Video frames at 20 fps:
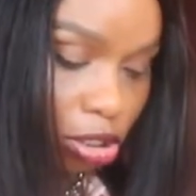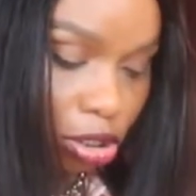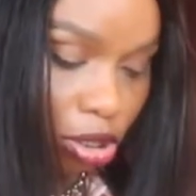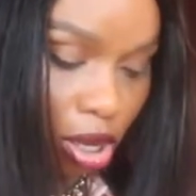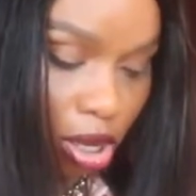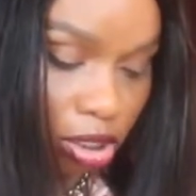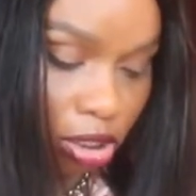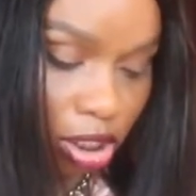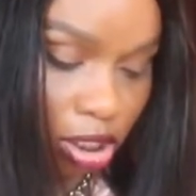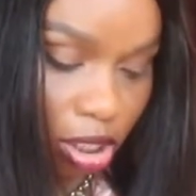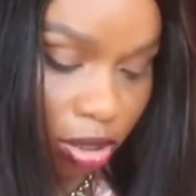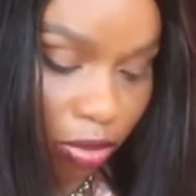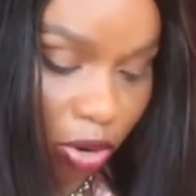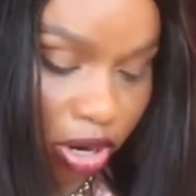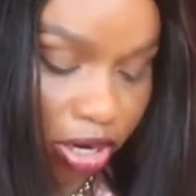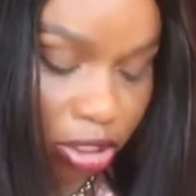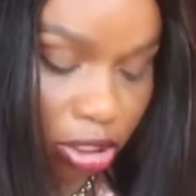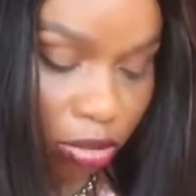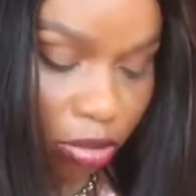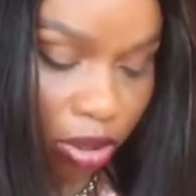Also, I'm
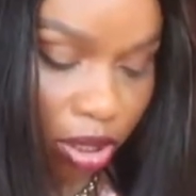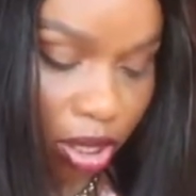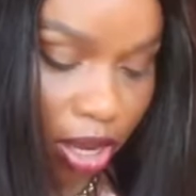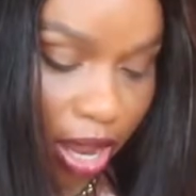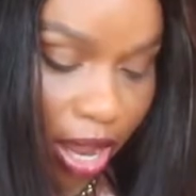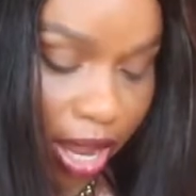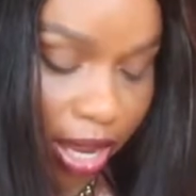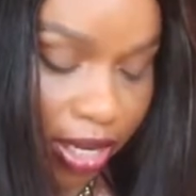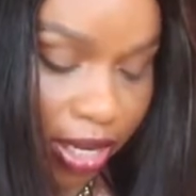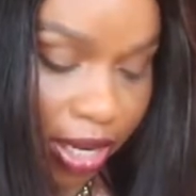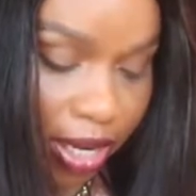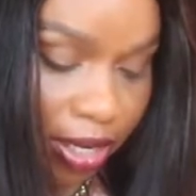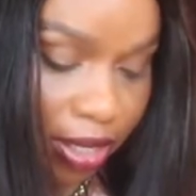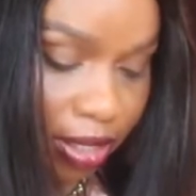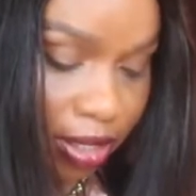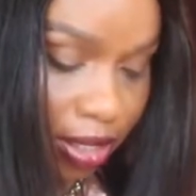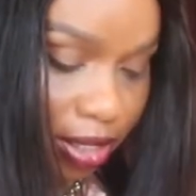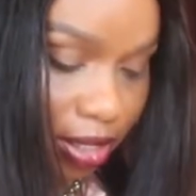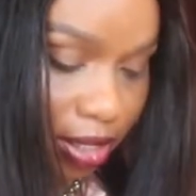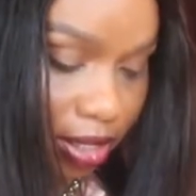going to be
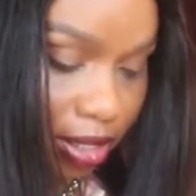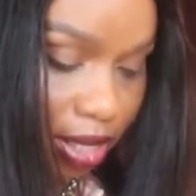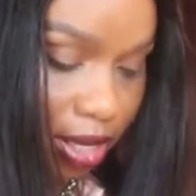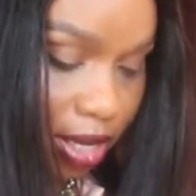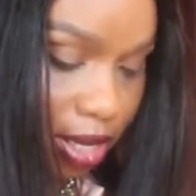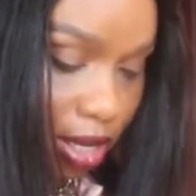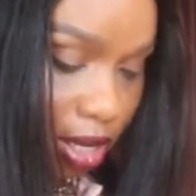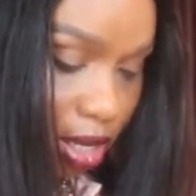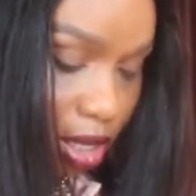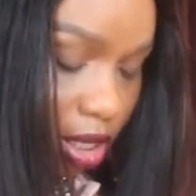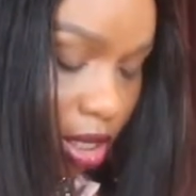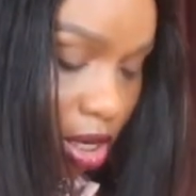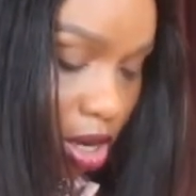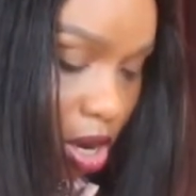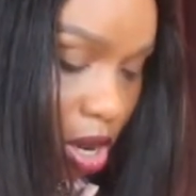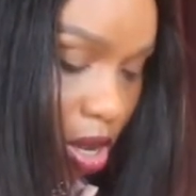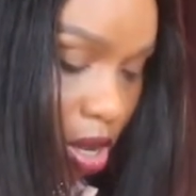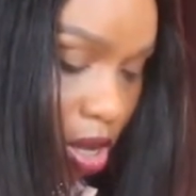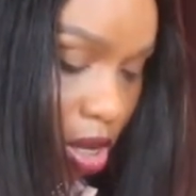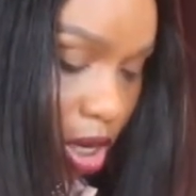adding
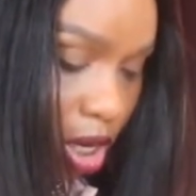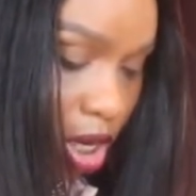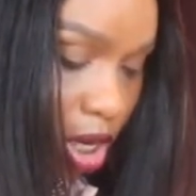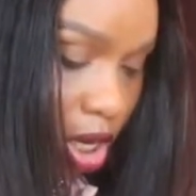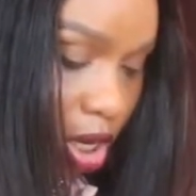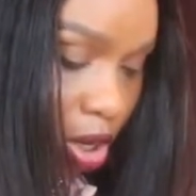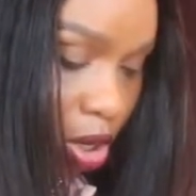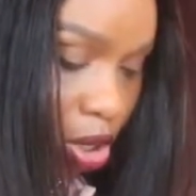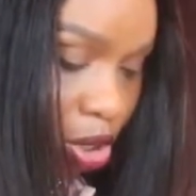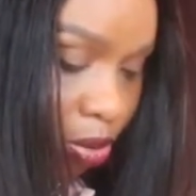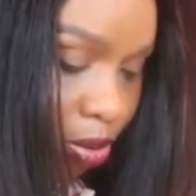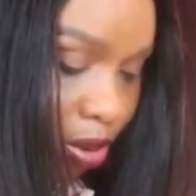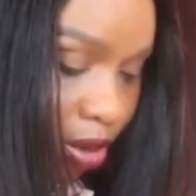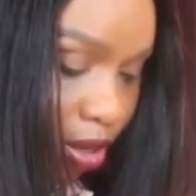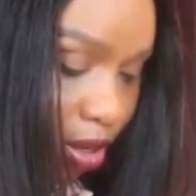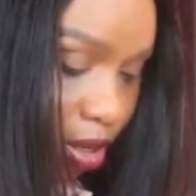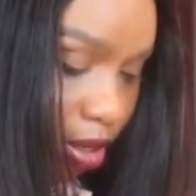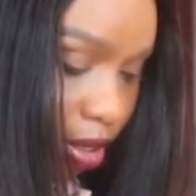nor cube